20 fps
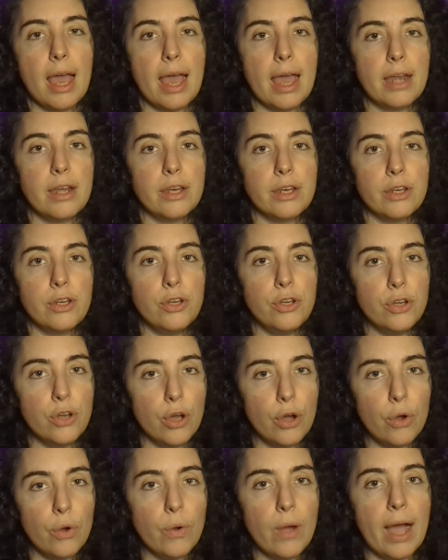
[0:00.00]
and
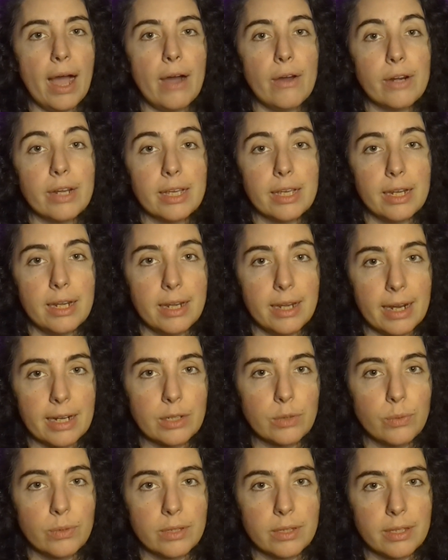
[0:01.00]
know how to
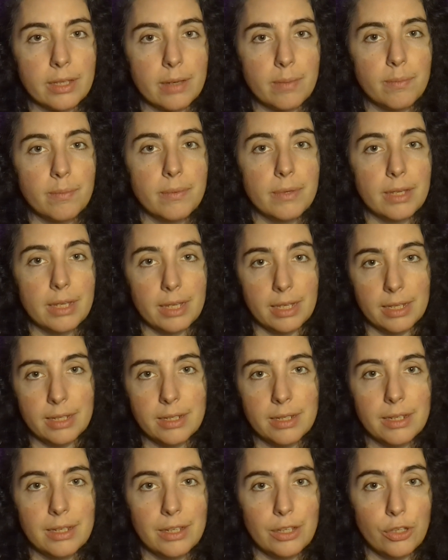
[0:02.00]
connect with them
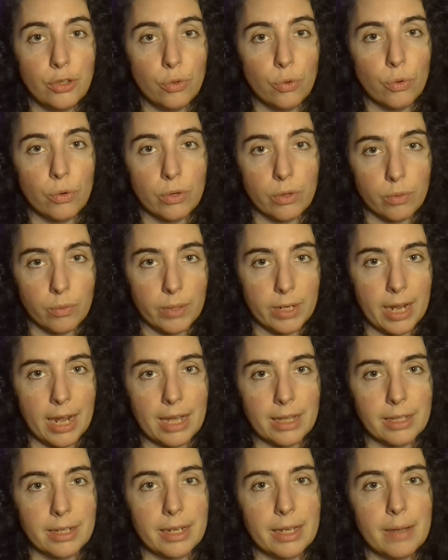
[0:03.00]
in your
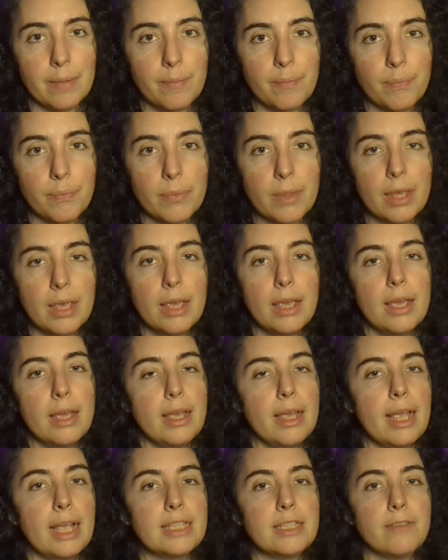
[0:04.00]
reality.
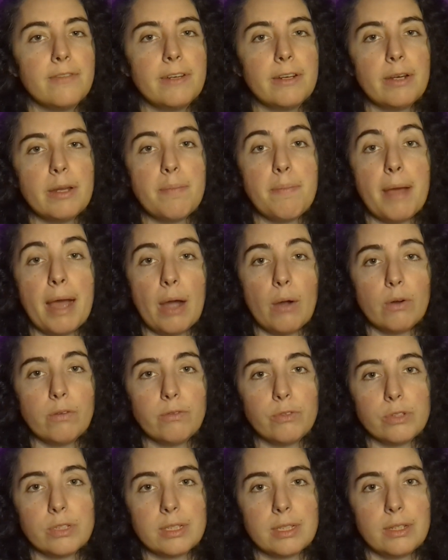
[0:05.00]
It's a very
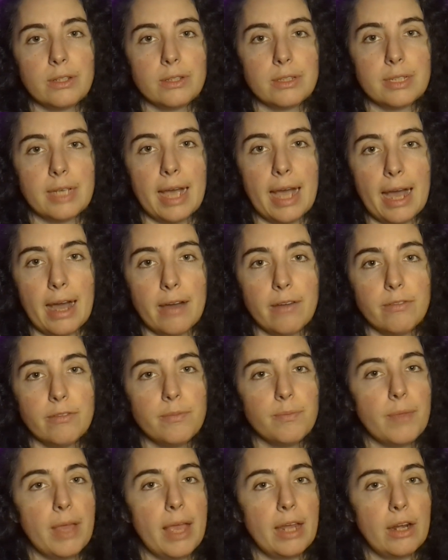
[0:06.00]
powerful skill to have,
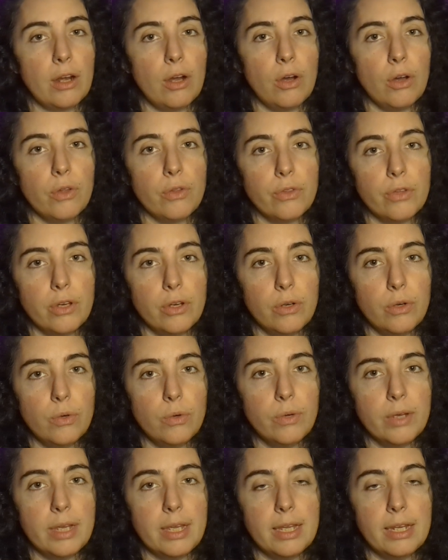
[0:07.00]
and
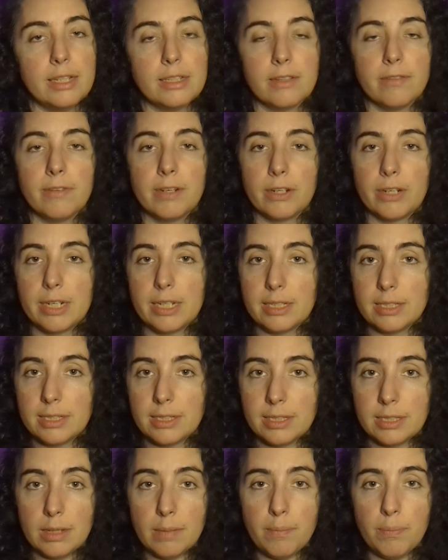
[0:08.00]
although it is a very
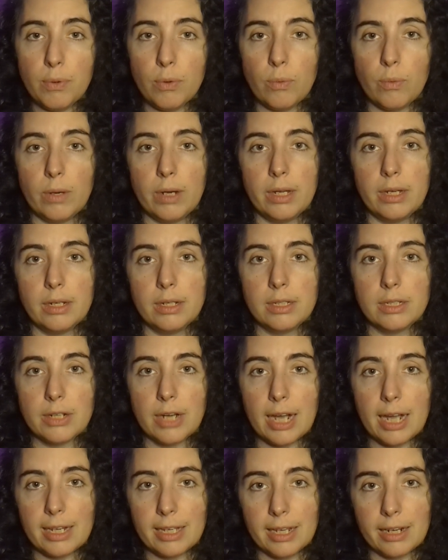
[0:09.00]
simple one
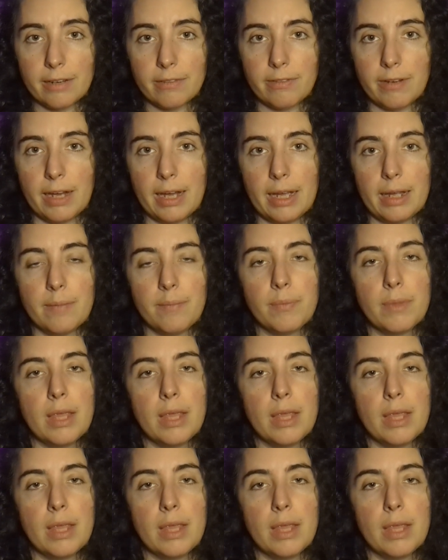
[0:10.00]
to identify,